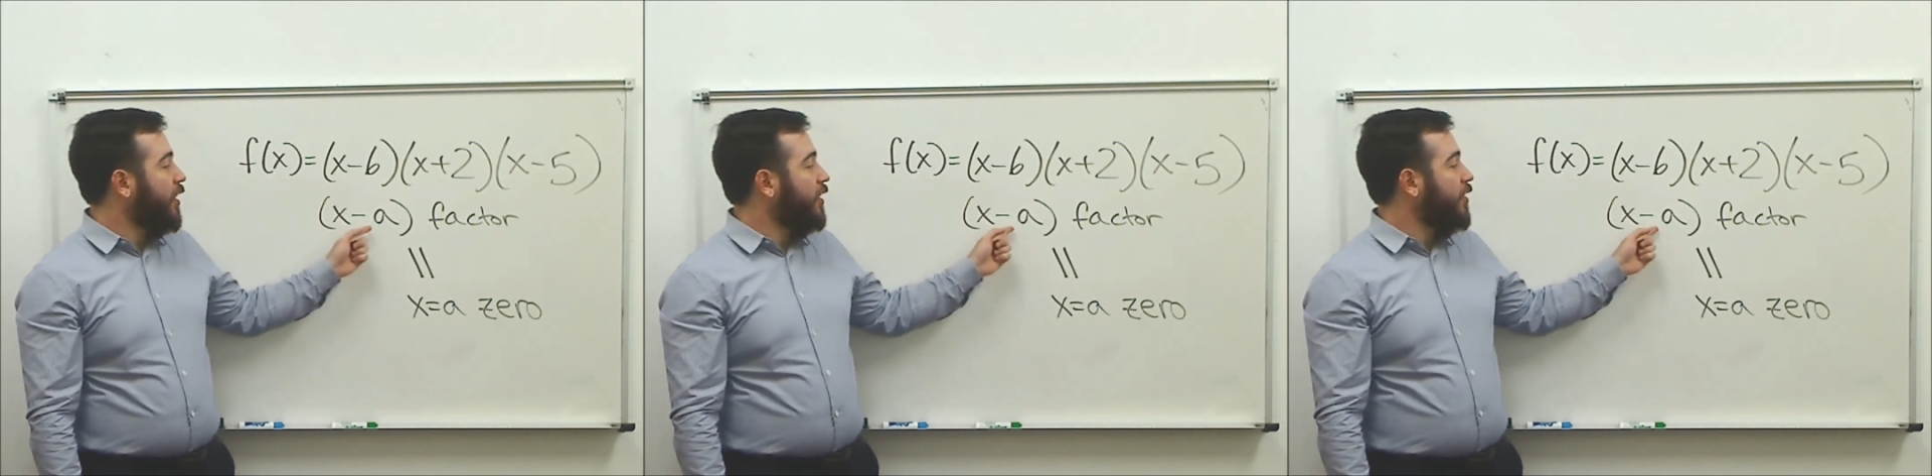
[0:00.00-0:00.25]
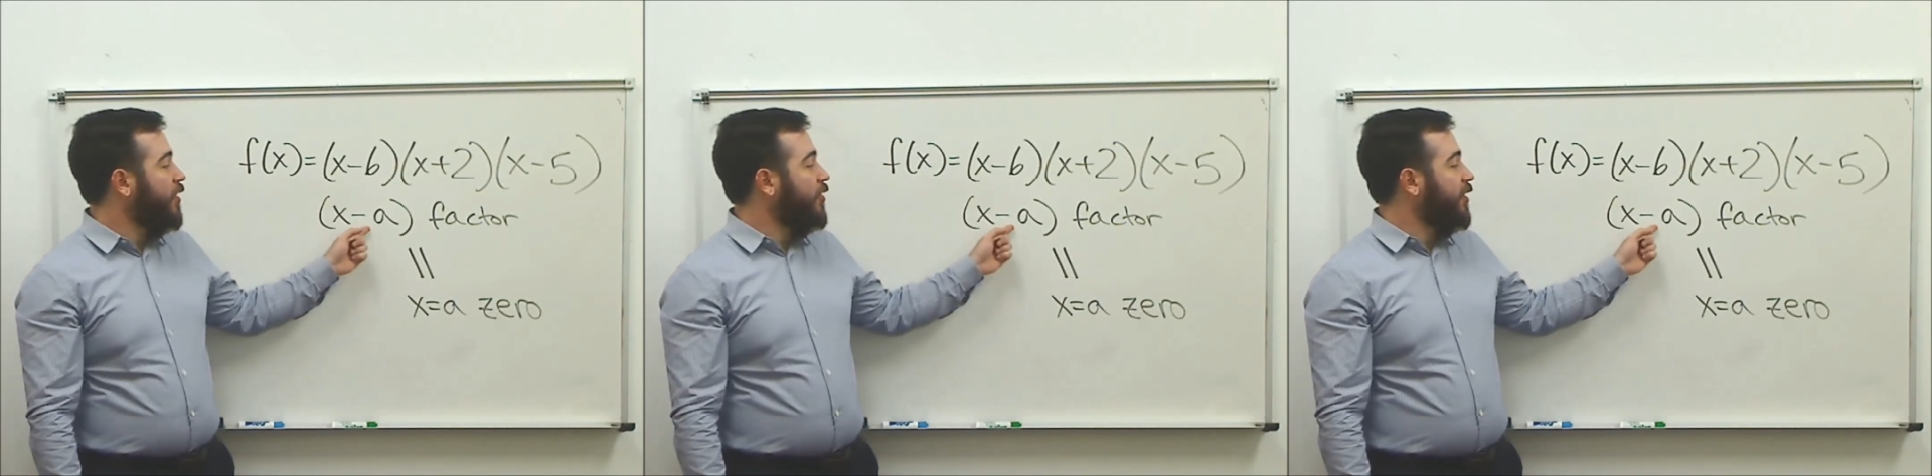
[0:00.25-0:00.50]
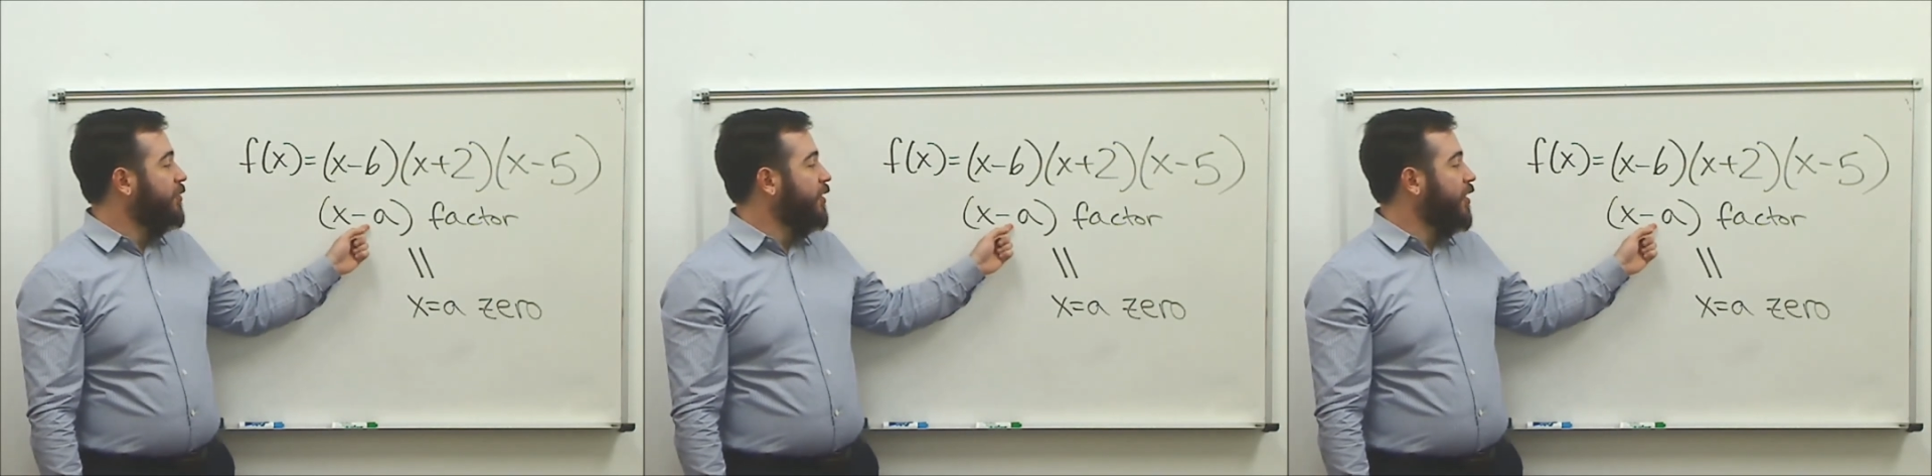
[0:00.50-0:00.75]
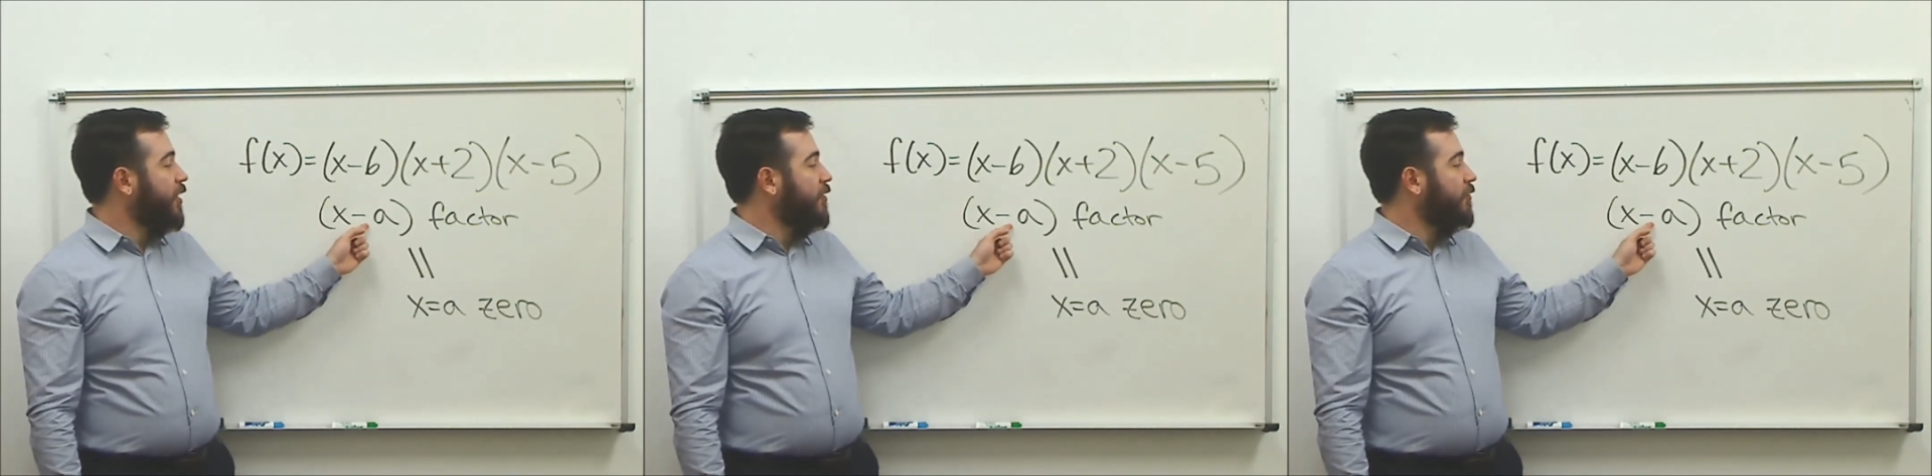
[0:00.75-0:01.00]
Notice we
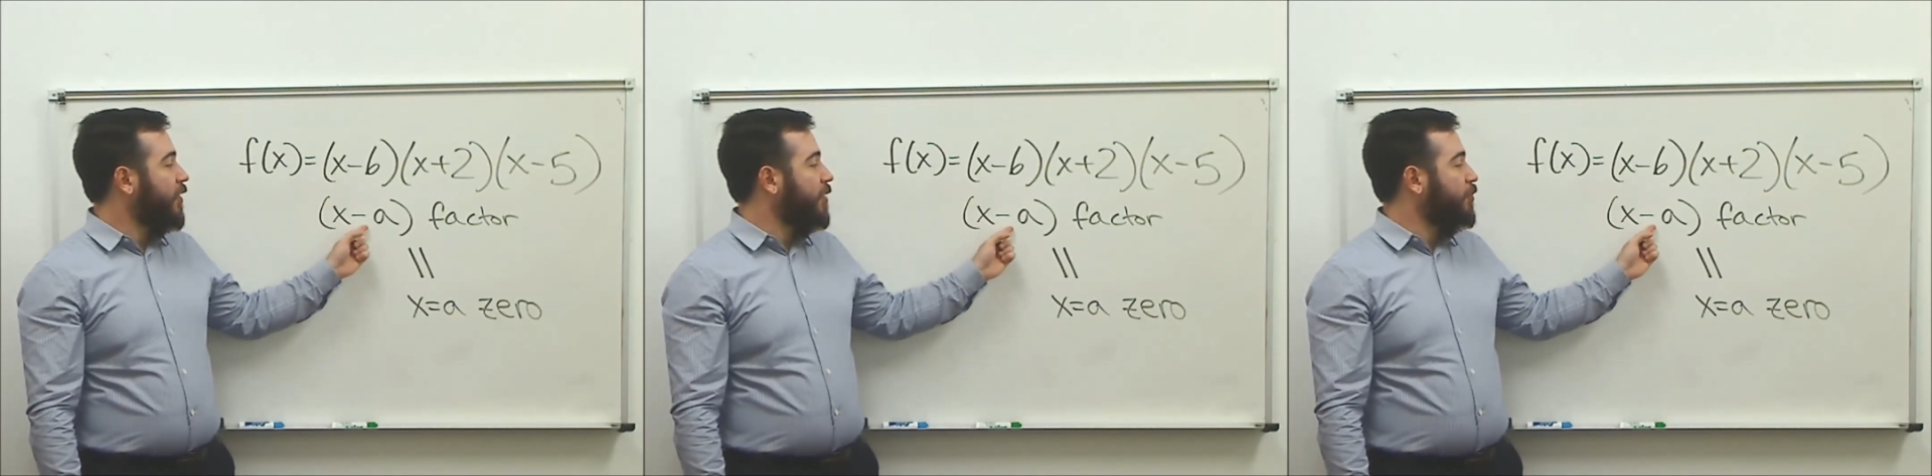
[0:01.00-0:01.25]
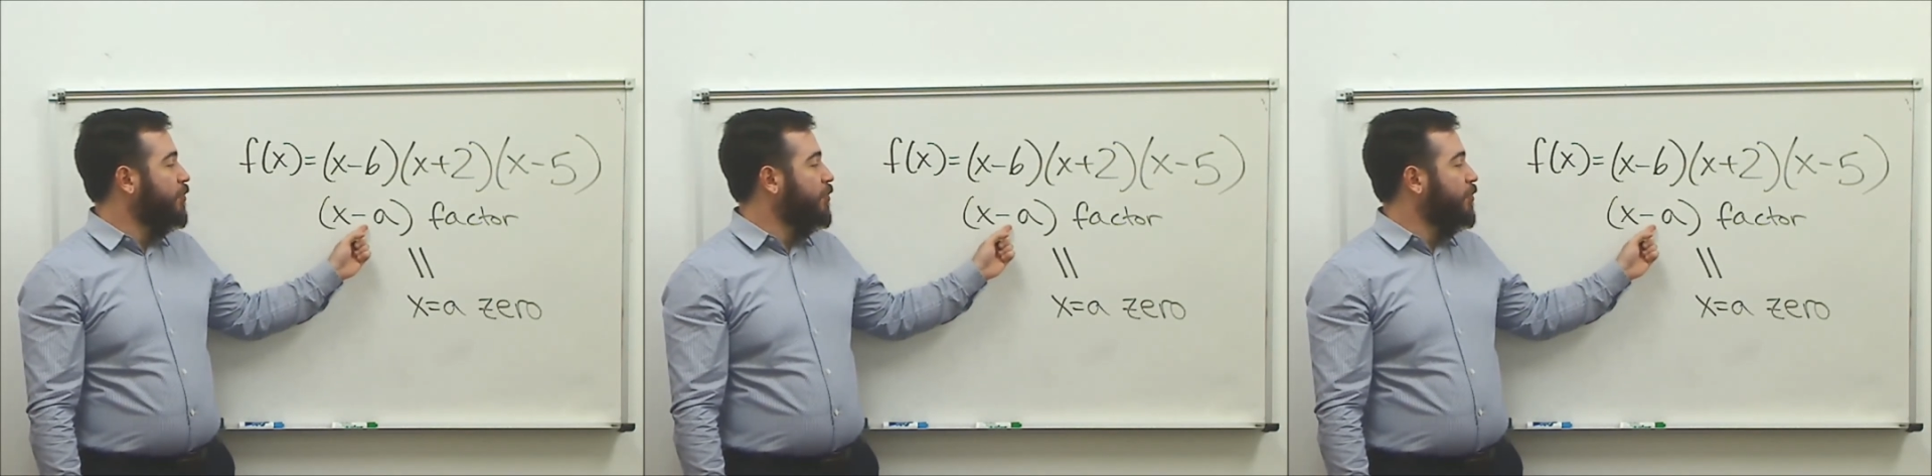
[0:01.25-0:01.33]
go from